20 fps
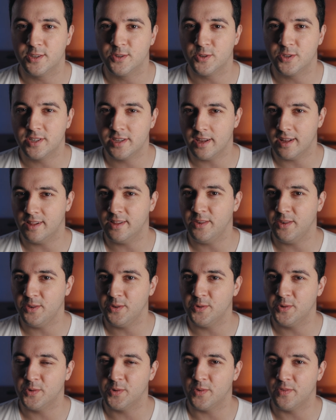to tell
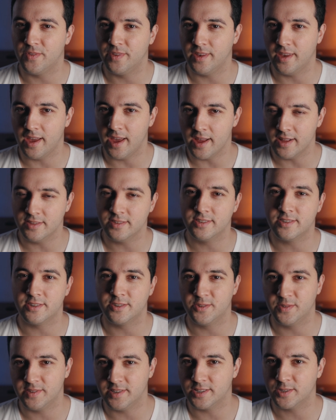you the
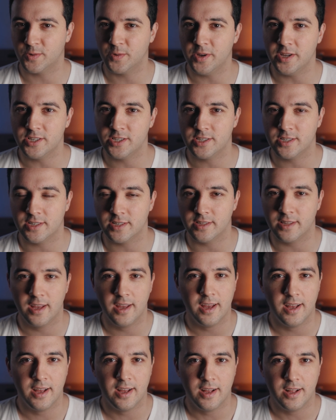answer to this question,
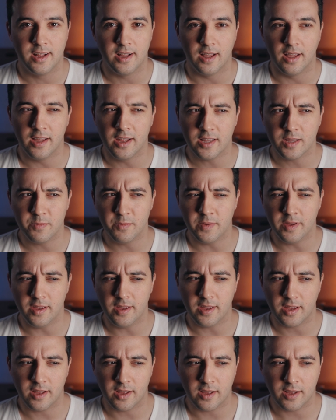let
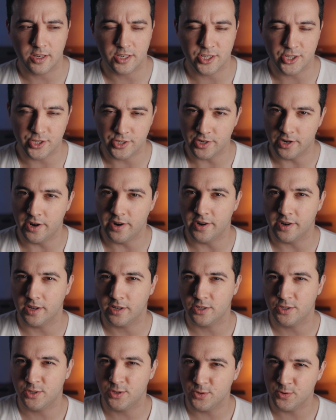me share
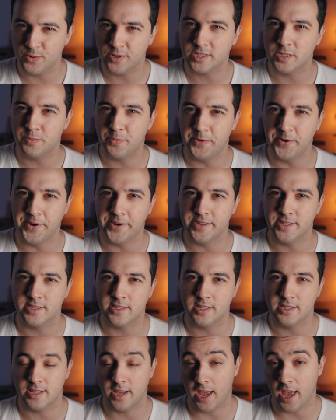two
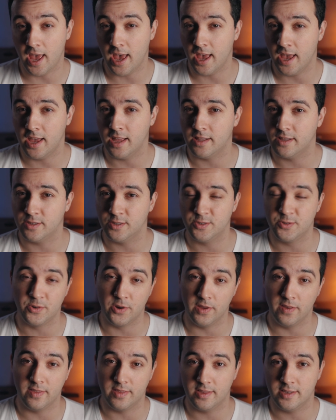experiences I had
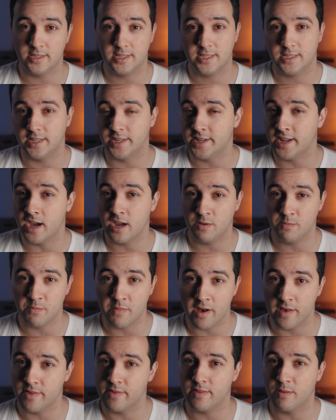during this
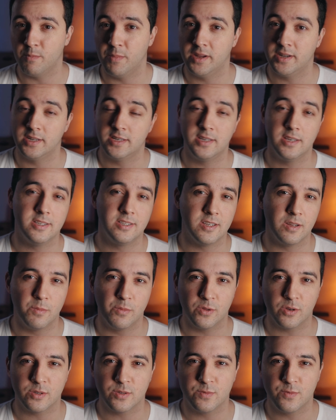9-month beta testing
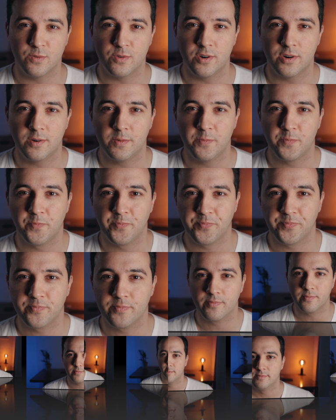Blocs 4.
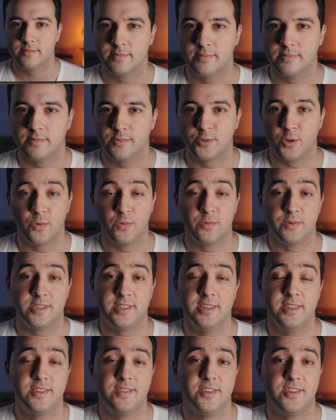So
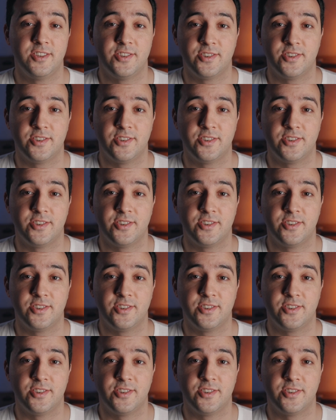since the